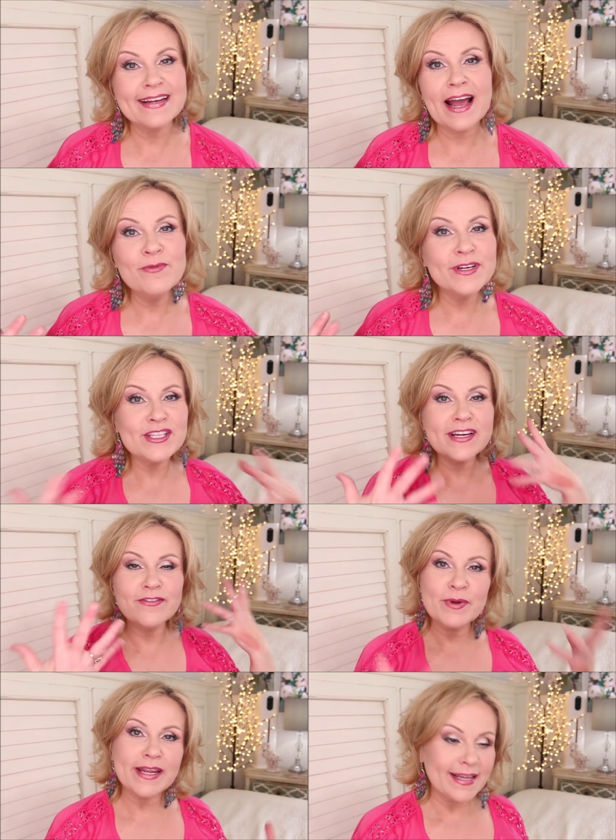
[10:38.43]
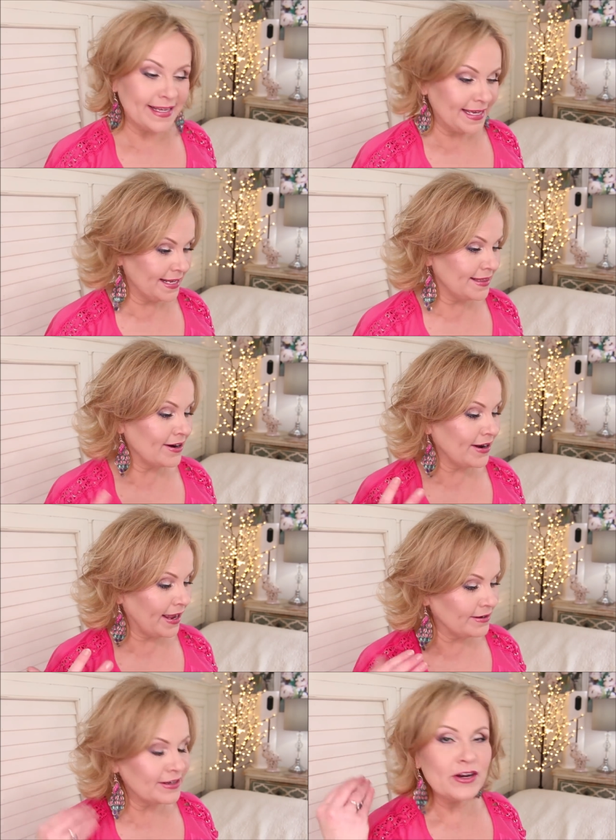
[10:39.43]
I wish that everybody could get in there
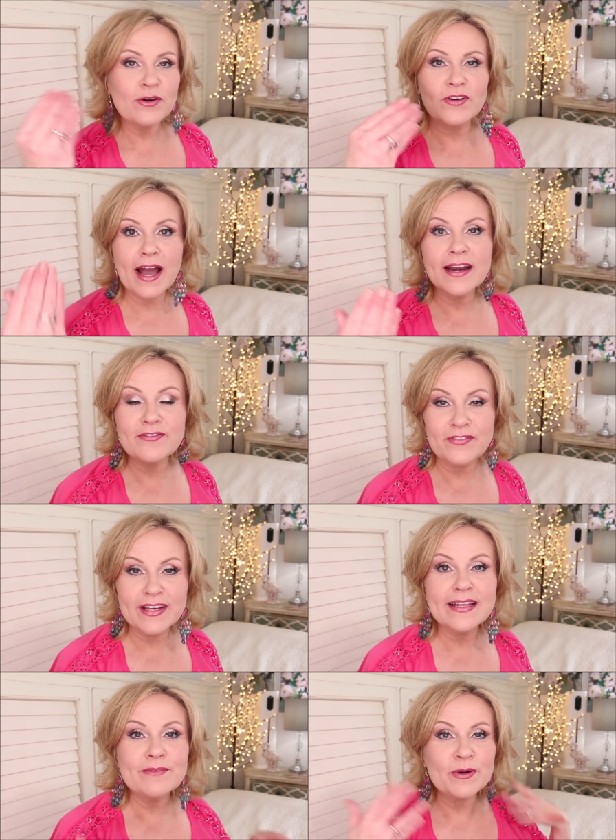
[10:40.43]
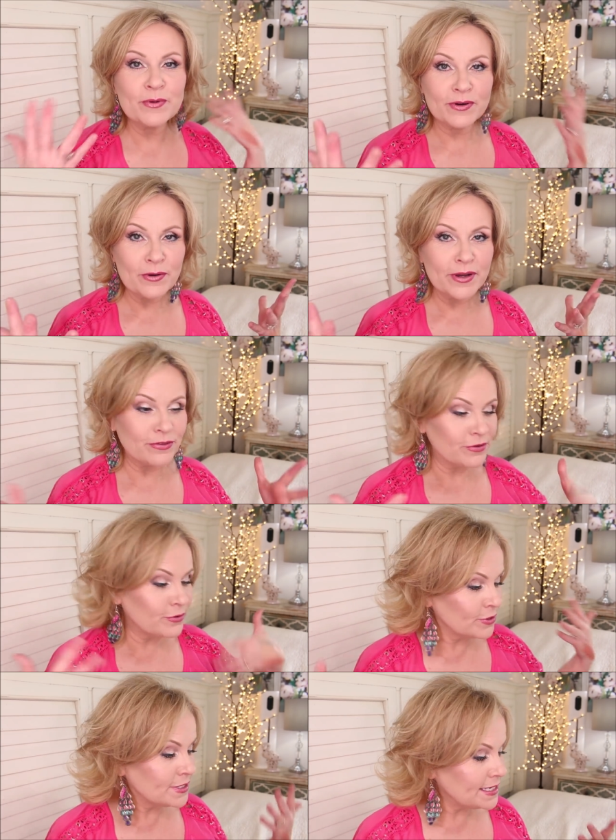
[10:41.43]
and, you know, kind of feel it, but we're going through
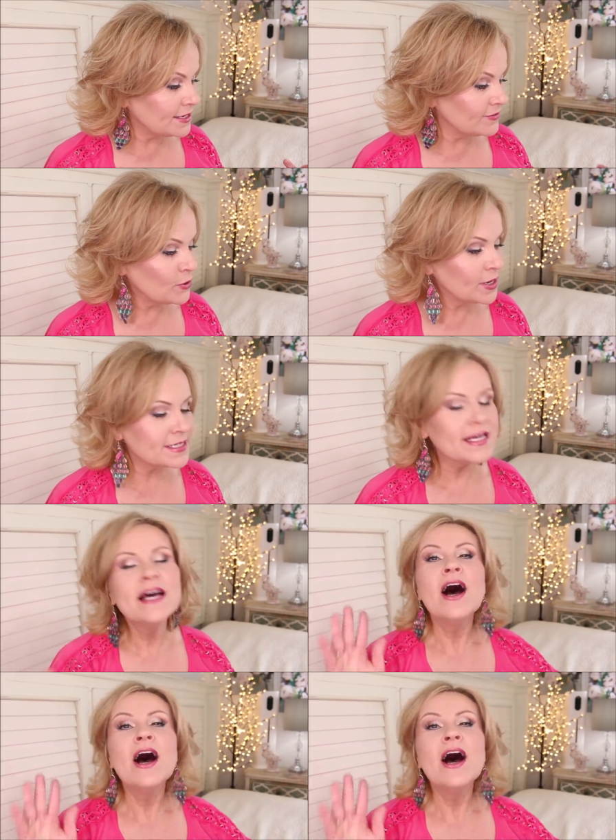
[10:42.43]
quarantine, of course.